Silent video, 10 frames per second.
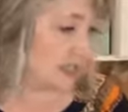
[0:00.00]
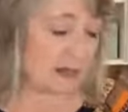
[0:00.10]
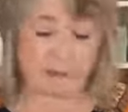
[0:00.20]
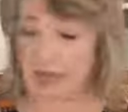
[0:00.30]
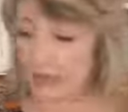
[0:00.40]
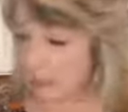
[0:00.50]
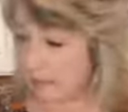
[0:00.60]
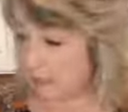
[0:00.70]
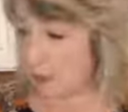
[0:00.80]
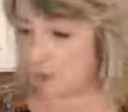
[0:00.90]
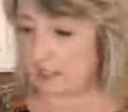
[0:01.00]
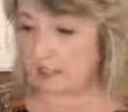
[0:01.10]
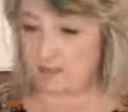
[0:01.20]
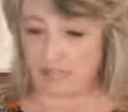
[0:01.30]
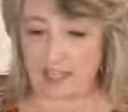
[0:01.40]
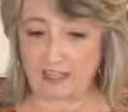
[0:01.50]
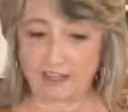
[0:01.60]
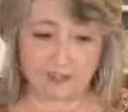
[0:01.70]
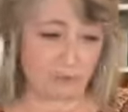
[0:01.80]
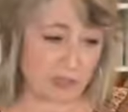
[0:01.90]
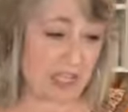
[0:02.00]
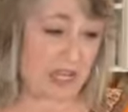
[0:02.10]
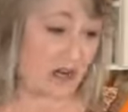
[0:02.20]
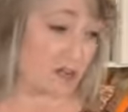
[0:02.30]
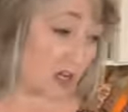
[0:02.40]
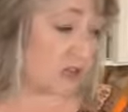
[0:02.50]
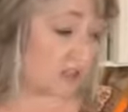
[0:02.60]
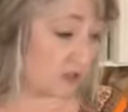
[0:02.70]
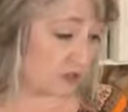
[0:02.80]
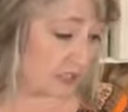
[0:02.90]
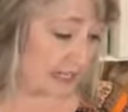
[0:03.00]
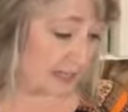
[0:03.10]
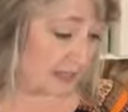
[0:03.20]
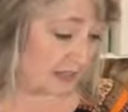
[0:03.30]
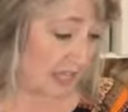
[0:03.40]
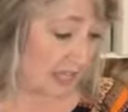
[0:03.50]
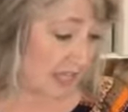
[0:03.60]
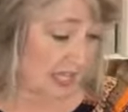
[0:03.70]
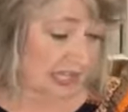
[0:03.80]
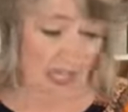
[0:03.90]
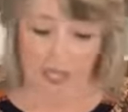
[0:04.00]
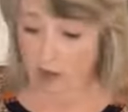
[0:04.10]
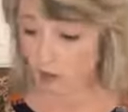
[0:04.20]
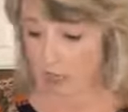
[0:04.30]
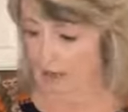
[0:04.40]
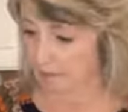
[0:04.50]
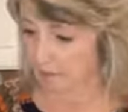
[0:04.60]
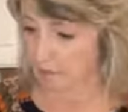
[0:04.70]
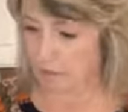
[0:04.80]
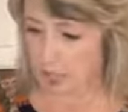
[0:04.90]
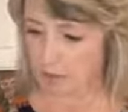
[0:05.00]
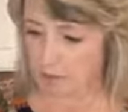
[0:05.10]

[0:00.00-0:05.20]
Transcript: The main components of this really are Dollar Tree. Uh, okay, so